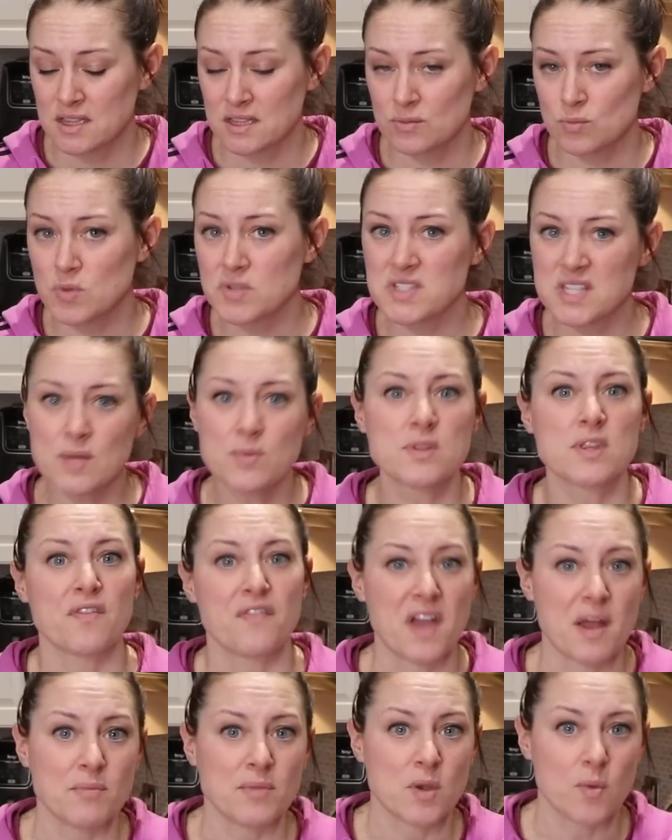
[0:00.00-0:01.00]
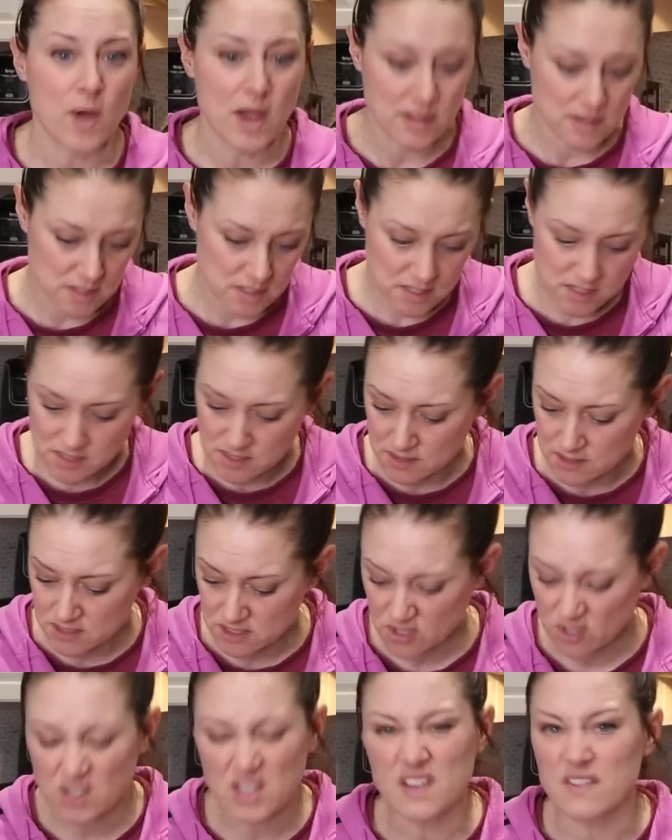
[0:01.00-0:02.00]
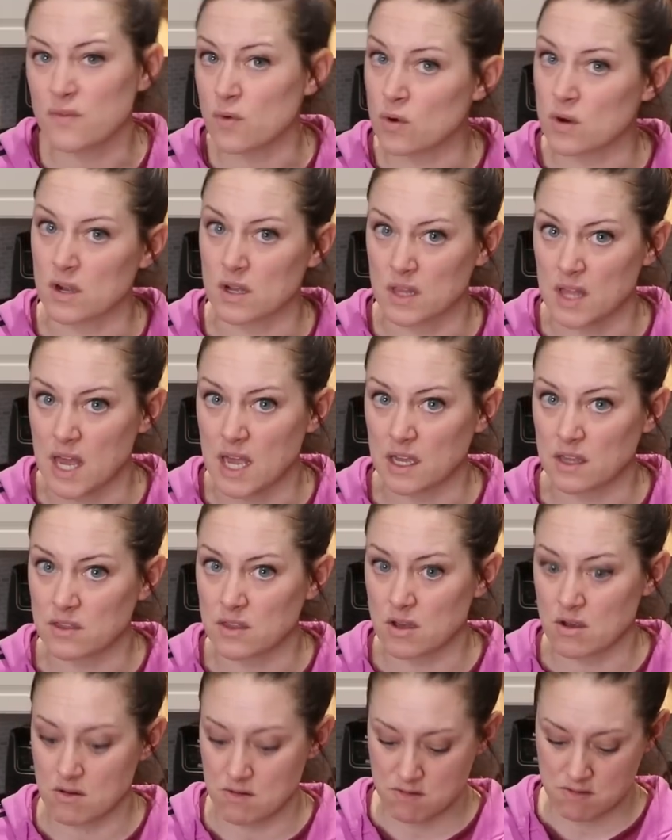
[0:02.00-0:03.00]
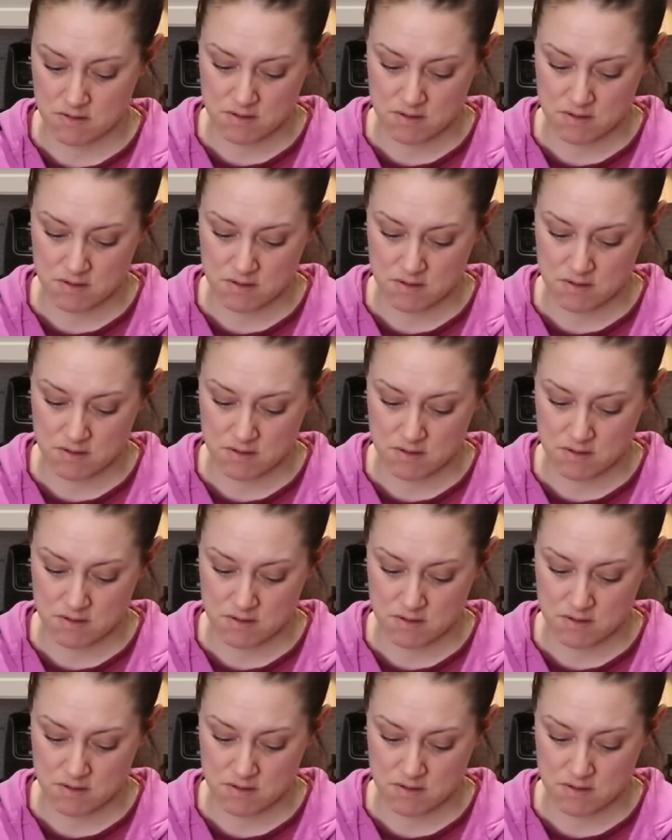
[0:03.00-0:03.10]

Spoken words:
We'll see what the family wants. It's only 4 o'clock though.